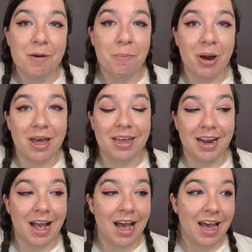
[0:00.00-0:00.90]

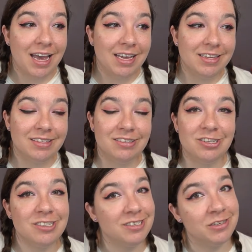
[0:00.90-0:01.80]
but I
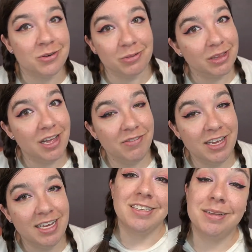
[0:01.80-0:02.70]
just don't love
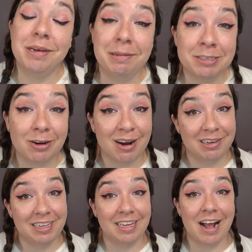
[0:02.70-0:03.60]
it. Sometimes they're
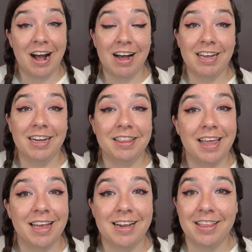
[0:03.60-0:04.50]
hard to get on,
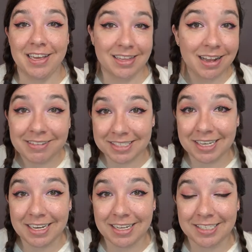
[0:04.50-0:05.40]
then they leave
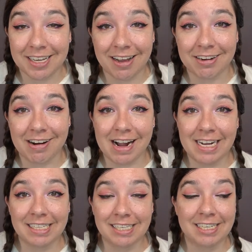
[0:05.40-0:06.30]
stickiness on your
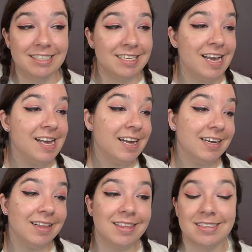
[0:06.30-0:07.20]
eyelids,
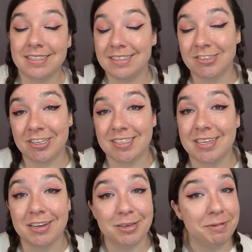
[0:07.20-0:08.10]
and this is
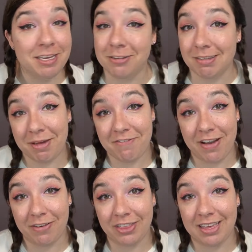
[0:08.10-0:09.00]
just me using my
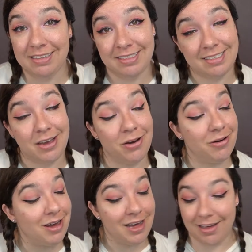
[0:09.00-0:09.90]
favorite things,
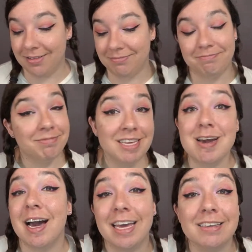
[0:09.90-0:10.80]
so the
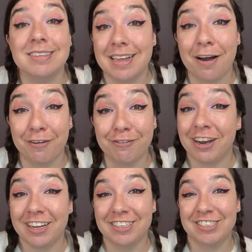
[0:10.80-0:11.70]
eye is now
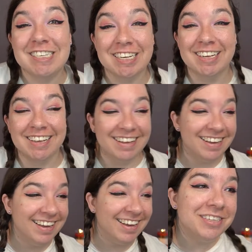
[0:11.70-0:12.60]
finished.
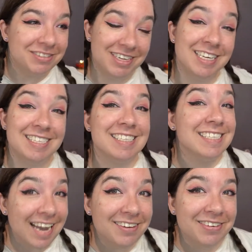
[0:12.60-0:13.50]
Which means it's
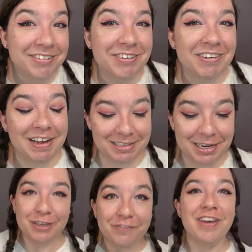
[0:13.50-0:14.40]
time to move on
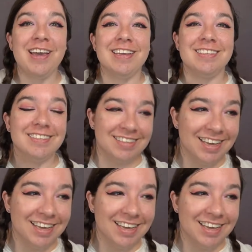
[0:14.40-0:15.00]
to face.